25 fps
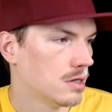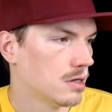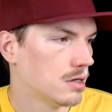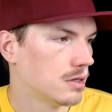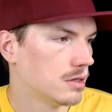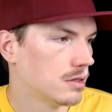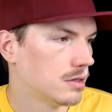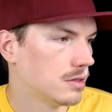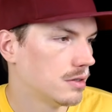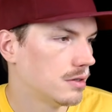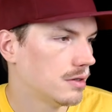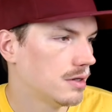
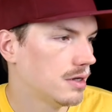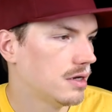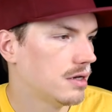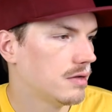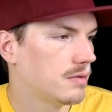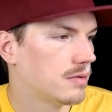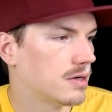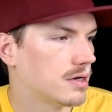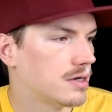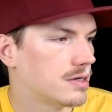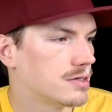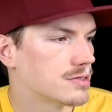
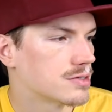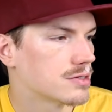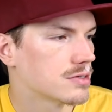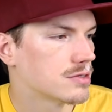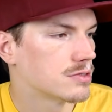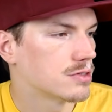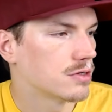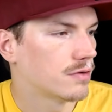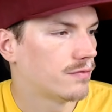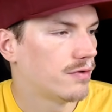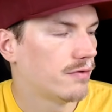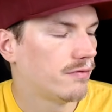Anyways, so
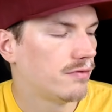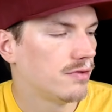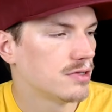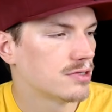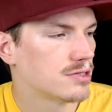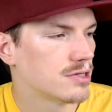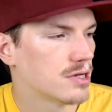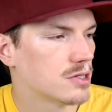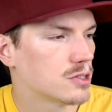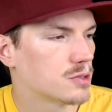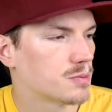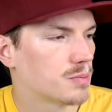50
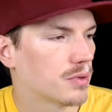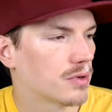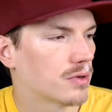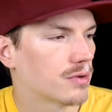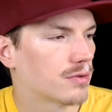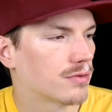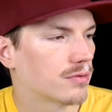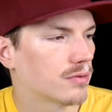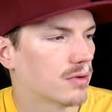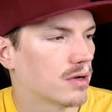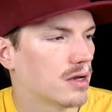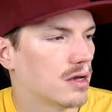cents per
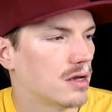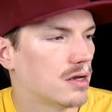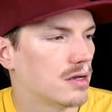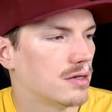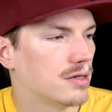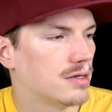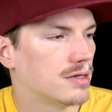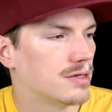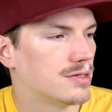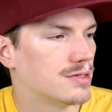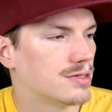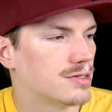thread
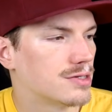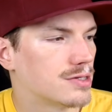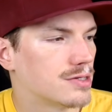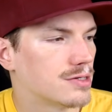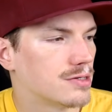is,